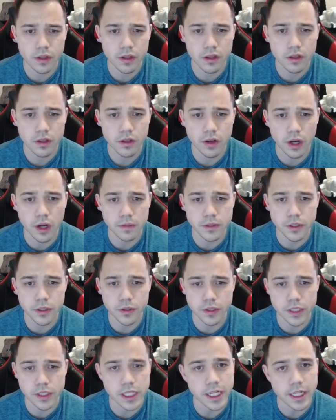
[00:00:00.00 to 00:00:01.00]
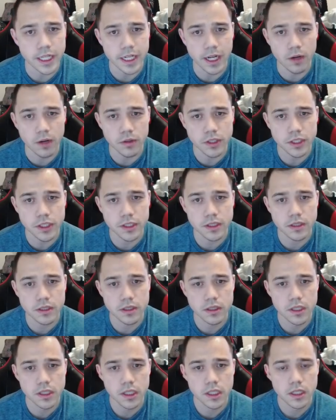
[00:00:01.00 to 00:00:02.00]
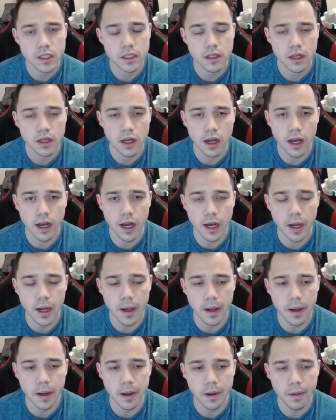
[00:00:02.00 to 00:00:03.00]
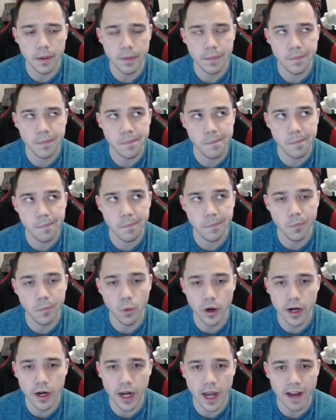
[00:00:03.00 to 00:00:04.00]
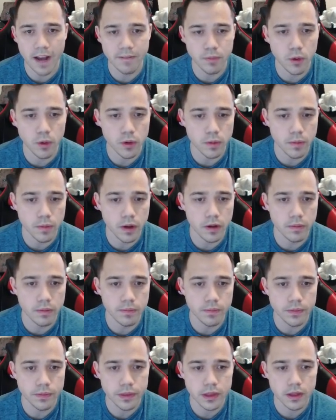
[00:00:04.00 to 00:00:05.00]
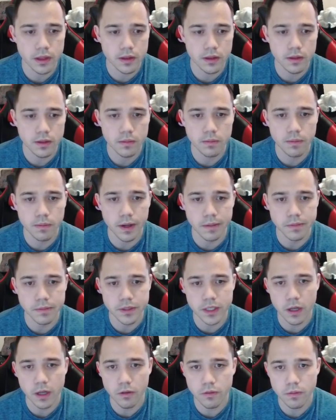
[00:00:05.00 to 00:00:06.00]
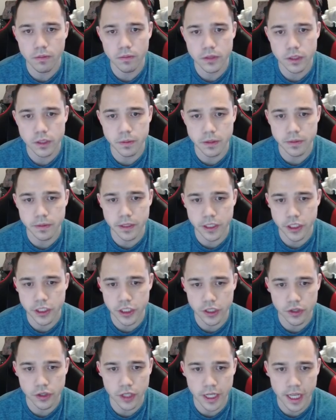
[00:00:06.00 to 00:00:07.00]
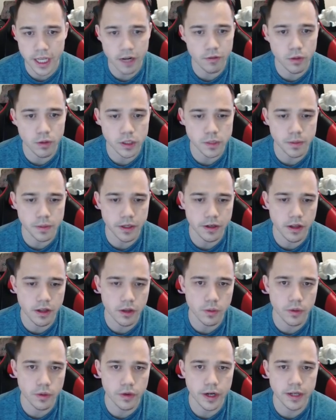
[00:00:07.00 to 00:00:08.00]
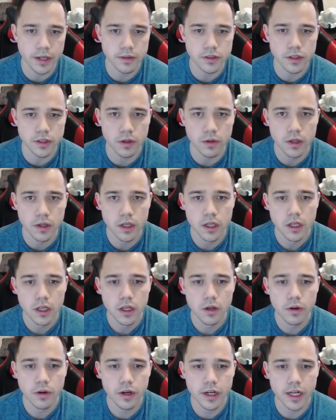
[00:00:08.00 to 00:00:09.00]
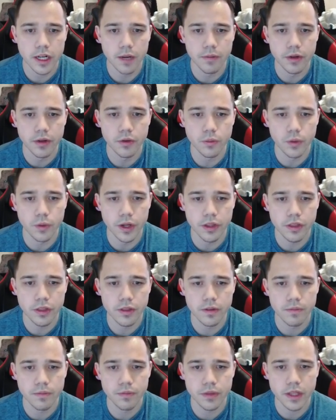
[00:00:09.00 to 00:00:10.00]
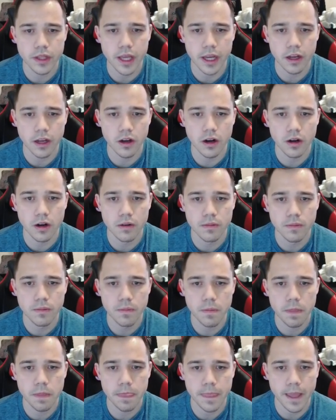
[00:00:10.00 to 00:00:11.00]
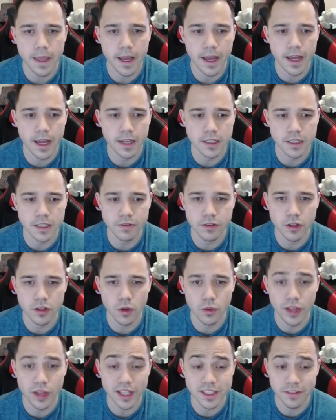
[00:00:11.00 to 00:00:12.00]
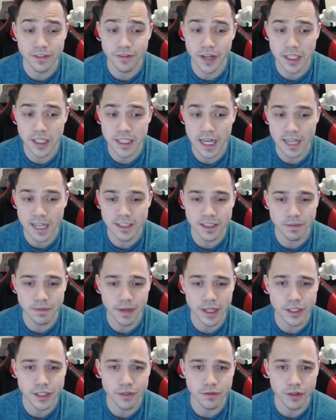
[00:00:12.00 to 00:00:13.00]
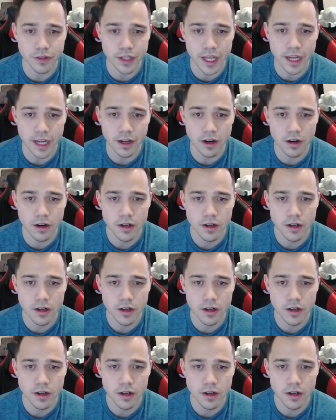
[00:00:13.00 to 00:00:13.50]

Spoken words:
Obstagoon has taken out 1.5 Pokemon by himself just by spending a shield. I can't afford to spend another one, right? So we're gonna come in with Gengar, and even though that's a fantastic matchup for Gengar,